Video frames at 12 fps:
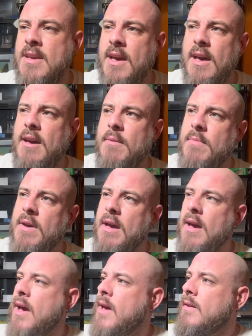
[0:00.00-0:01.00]

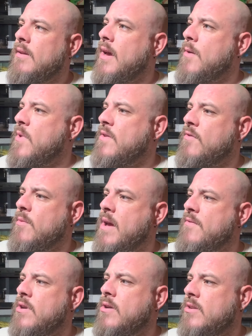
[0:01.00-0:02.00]
I went from
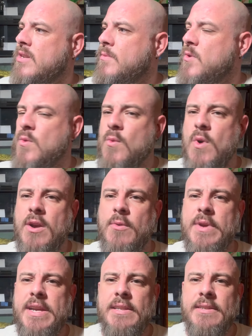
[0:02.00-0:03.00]
having a hard time doing one a
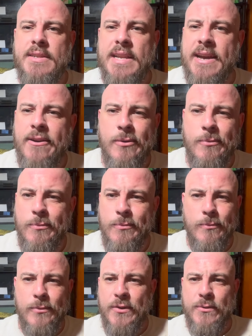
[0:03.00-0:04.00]
week to now
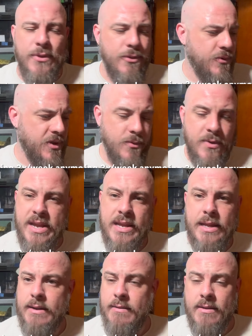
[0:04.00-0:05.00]
doing 3 a week,
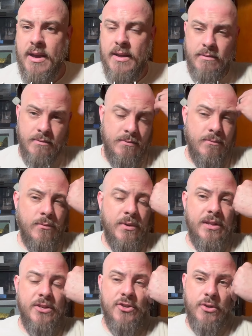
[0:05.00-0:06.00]
and not
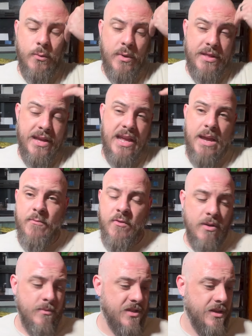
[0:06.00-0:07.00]
really sure where that came
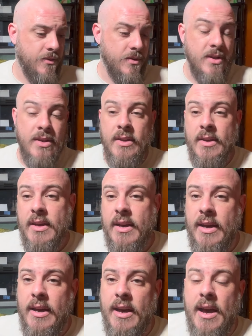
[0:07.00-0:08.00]
from. So
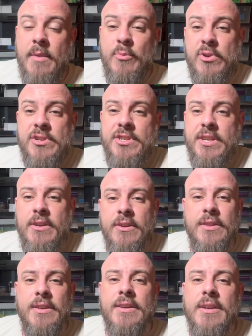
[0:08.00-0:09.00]
I appreciate
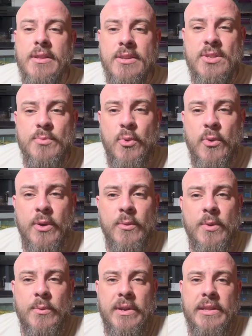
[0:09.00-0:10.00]
all the support
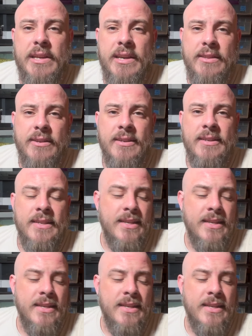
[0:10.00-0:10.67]
one way or the other.